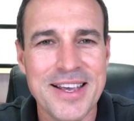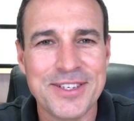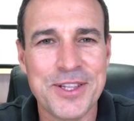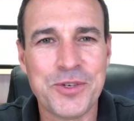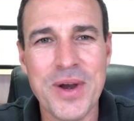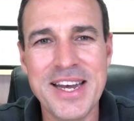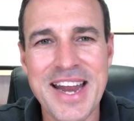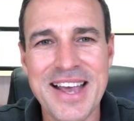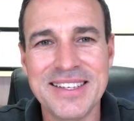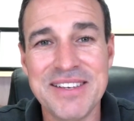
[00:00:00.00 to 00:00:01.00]
So the trend
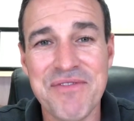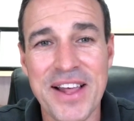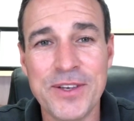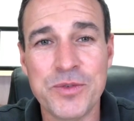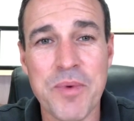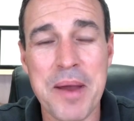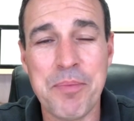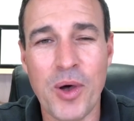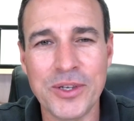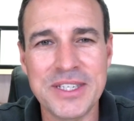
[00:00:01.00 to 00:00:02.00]
in housing values
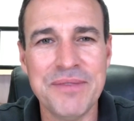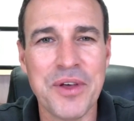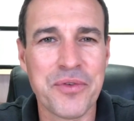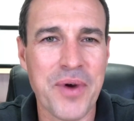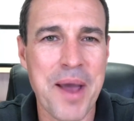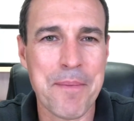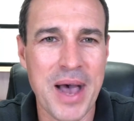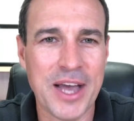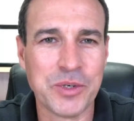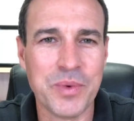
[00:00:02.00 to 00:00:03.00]
remained positive throughout
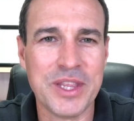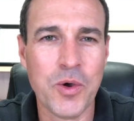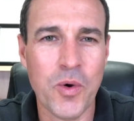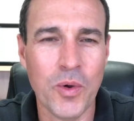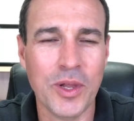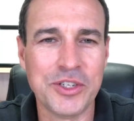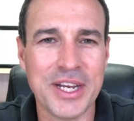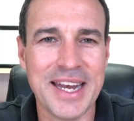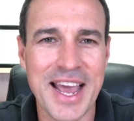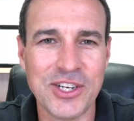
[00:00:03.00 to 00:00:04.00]
March, with the
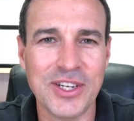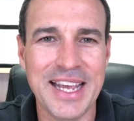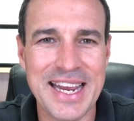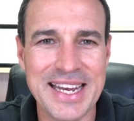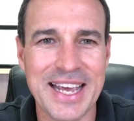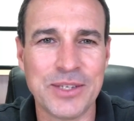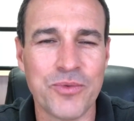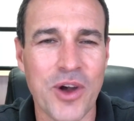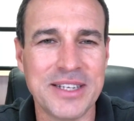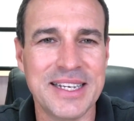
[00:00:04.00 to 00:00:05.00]
CoreLogic National
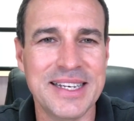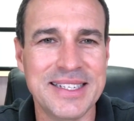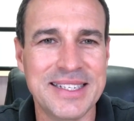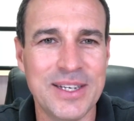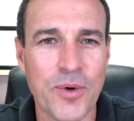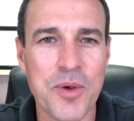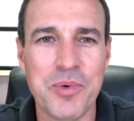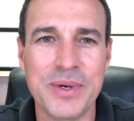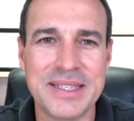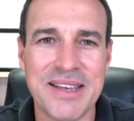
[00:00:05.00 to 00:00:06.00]
Index rising
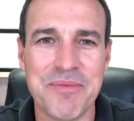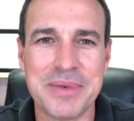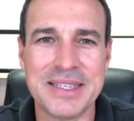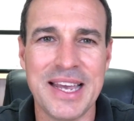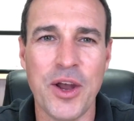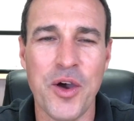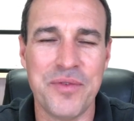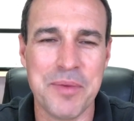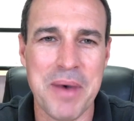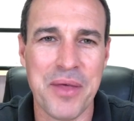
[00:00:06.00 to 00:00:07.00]
0.7%
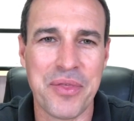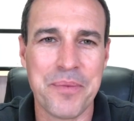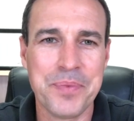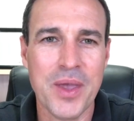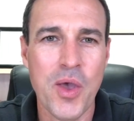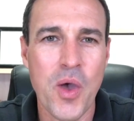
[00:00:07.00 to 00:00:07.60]
over the month.